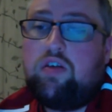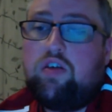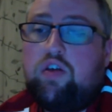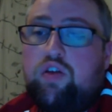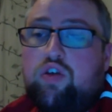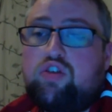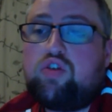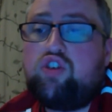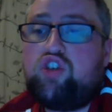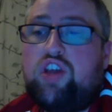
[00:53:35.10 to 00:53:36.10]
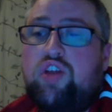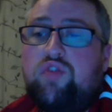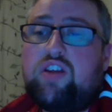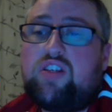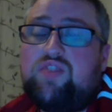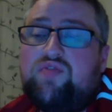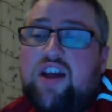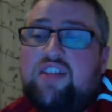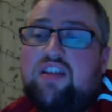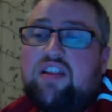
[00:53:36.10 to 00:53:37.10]
Thoughts on Chael versus
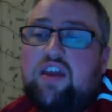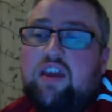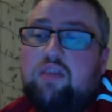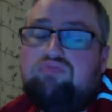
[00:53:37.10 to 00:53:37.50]
Vanderlei?